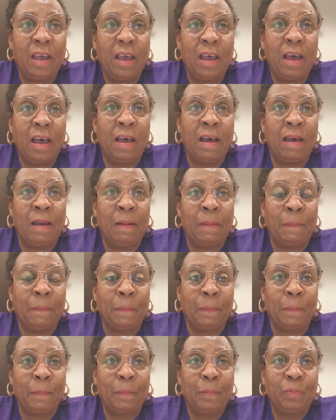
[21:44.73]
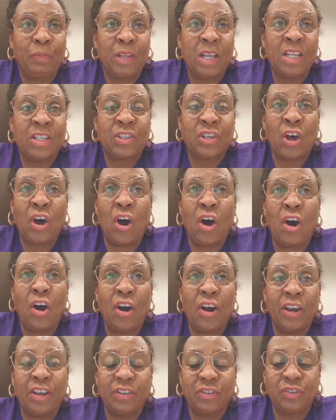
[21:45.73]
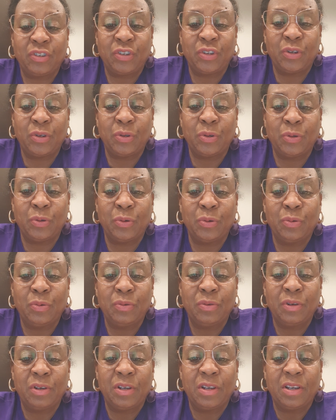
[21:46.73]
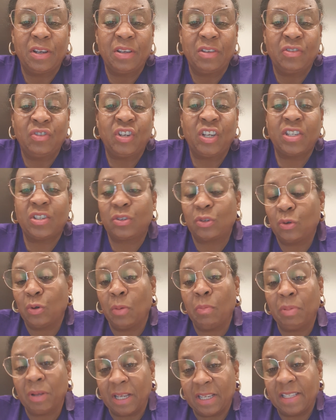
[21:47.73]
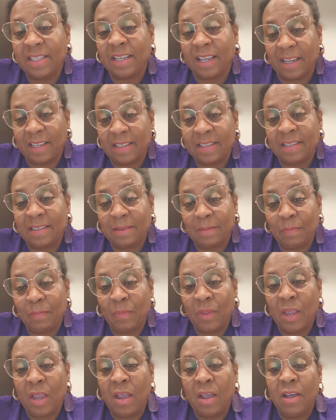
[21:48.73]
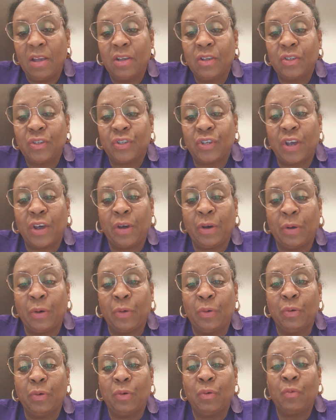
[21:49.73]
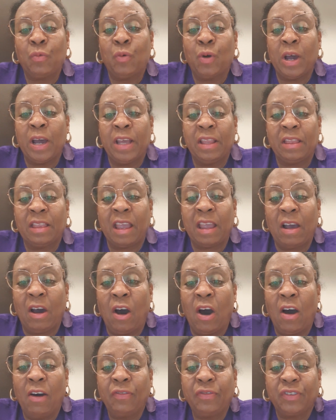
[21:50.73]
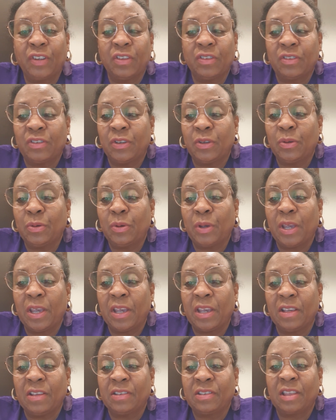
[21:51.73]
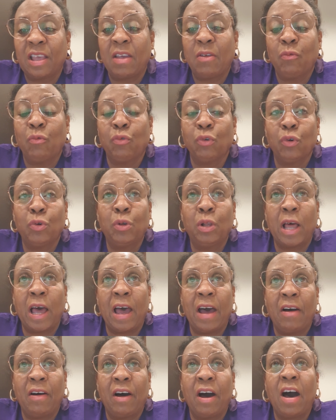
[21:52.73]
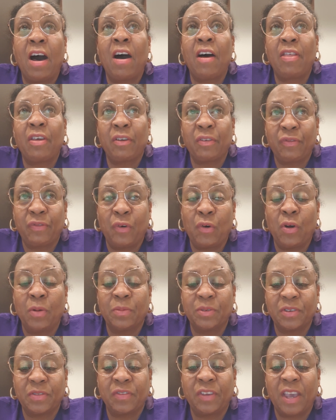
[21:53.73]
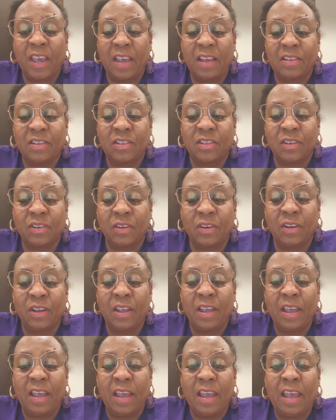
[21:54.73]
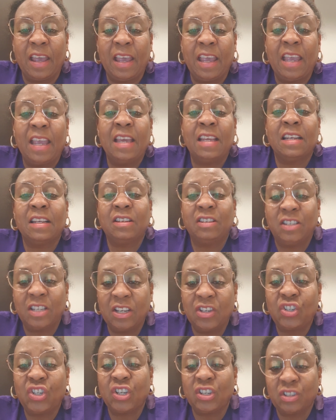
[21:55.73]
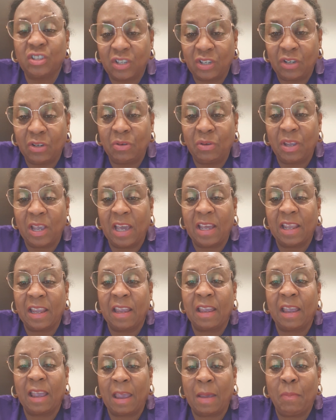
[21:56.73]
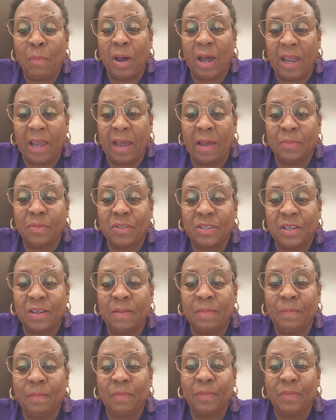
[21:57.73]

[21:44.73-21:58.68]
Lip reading: It's hard to just do a blood test. So what they often do is they rule out other forms of cancer in addition to getting a biopsy.